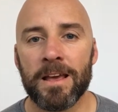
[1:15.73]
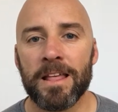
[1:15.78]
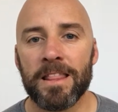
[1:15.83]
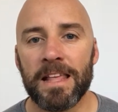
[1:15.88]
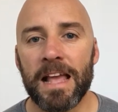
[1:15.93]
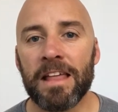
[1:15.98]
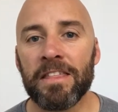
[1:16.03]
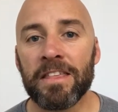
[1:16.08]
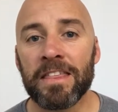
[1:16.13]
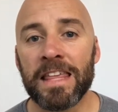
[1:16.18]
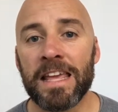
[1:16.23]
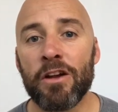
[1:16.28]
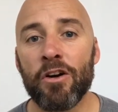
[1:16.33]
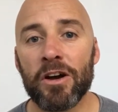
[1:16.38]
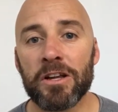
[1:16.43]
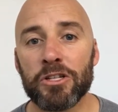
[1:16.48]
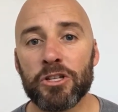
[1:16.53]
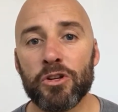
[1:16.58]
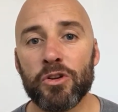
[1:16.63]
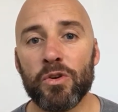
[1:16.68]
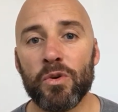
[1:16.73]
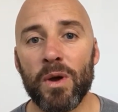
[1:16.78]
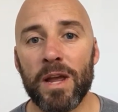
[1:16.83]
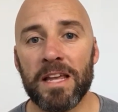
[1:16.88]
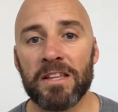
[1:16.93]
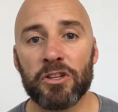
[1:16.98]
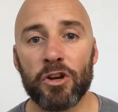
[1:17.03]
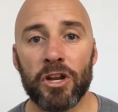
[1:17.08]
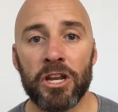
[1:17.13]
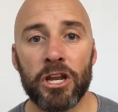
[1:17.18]
The other thing I do
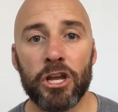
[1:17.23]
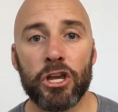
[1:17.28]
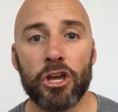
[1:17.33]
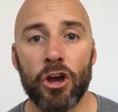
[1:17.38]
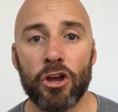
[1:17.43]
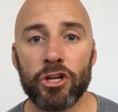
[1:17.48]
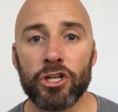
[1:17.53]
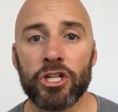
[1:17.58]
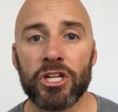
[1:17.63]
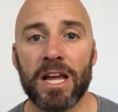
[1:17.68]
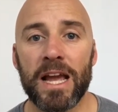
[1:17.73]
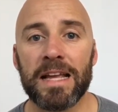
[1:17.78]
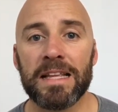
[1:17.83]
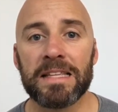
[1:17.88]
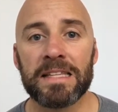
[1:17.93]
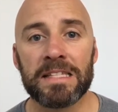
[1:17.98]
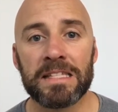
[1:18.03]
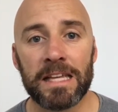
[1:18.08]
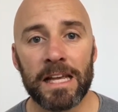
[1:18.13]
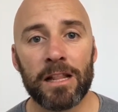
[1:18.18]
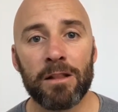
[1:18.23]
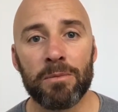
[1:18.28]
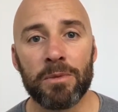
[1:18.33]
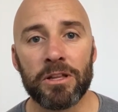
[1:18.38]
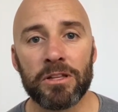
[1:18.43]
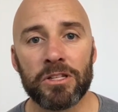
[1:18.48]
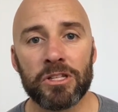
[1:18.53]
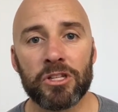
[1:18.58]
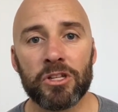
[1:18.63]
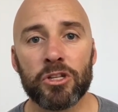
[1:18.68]
is I negotiate
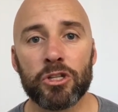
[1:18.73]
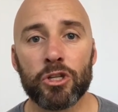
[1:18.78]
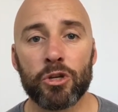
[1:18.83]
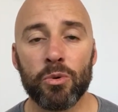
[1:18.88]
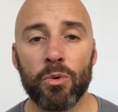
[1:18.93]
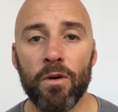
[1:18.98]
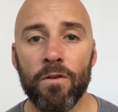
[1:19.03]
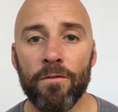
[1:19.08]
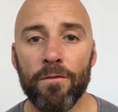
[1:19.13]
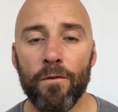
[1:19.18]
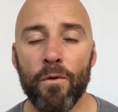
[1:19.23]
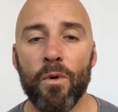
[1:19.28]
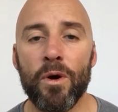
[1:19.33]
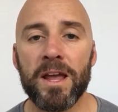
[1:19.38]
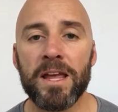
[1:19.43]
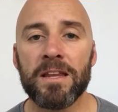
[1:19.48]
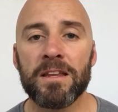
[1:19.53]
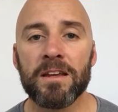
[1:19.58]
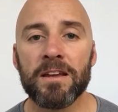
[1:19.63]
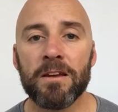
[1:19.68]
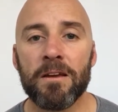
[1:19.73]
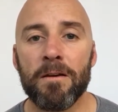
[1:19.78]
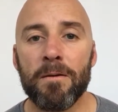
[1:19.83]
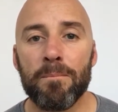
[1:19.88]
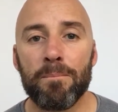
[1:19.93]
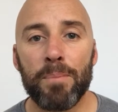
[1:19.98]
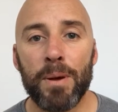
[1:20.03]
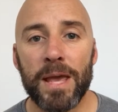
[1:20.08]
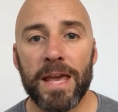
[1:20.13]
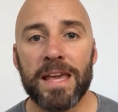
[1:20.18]
settlements to avoid
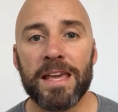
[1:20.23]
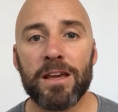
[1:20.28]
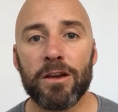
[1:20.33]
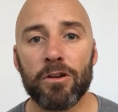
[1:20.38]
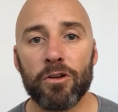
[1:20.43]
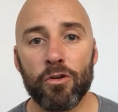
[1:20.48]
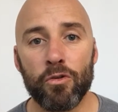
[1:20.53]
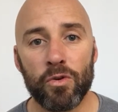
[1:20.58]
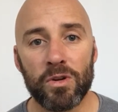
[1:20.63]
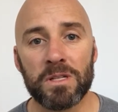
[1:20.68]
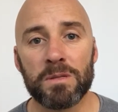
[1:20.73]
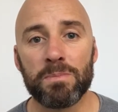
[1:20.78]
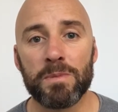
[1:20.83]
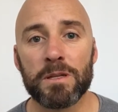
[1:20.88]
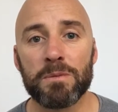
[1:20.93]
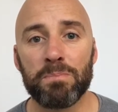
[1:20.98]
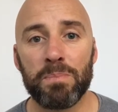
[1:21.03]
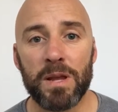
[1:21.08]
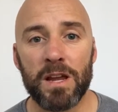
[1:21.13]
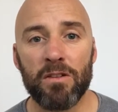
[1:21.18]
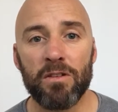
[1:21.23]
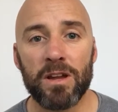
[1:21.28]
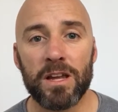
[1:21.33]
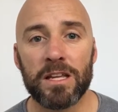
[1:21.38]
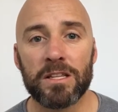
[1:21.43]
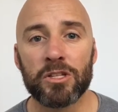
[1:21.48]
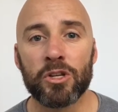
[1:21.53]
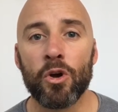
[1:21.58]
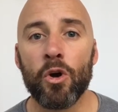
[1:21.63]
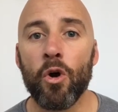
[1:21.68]
peak Christmas
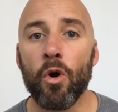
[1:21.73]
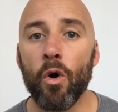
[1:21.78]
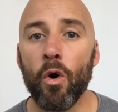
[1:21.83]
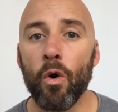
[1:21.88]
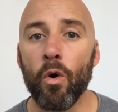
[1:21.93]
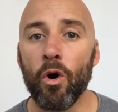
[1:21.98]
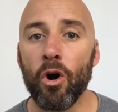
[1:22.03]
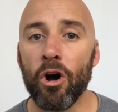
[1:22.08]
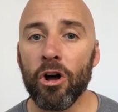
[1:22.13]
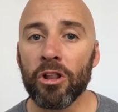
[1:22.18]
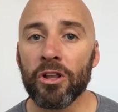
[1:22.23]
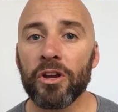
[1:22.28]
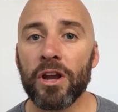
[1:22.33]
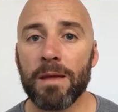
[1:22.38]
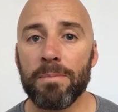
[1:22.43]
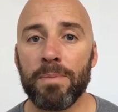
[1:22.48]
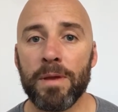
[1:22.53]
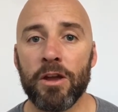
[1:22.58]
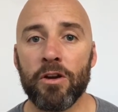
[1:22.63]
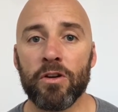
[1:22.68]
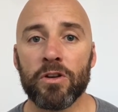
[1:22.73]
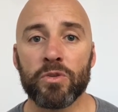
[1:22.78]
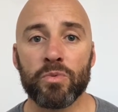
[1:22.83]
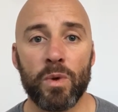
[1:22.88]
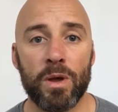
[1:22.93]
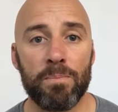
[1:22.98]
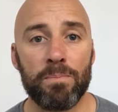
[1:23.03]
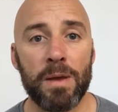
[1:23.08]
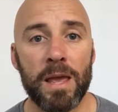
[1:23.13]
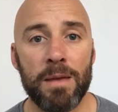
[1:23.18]
periods or holiday periods
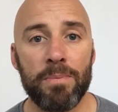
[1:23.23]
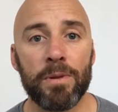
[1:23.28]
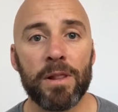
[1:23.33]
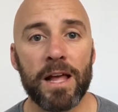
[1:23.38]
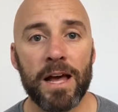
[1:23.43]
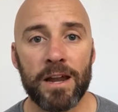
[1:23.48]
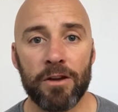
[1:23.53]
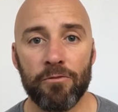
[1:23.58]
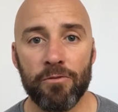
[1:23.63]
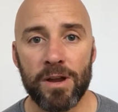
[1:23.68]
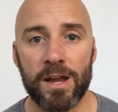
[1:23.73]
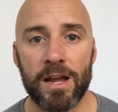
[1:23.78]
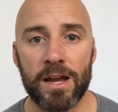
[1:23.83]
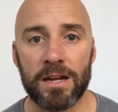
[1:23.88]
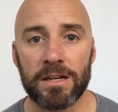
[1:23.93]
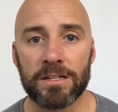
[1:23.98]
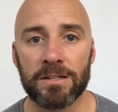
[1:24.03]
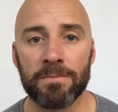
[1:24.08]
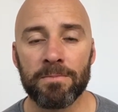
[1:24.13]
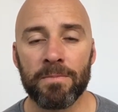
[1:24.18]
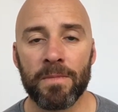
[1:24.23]
where people aren't around.